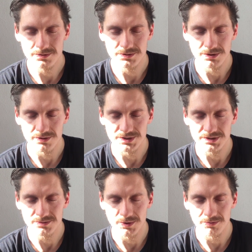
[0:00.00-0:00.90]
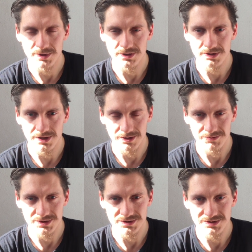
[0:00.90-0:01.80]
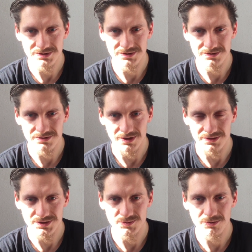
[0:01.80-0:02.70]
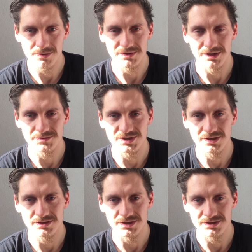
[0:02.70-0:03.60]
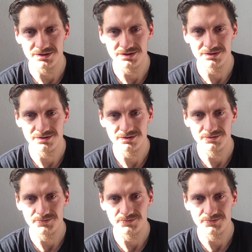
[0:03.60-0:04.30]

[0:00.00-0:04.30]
So at this moment, I am this. At this moment, I'm saying this.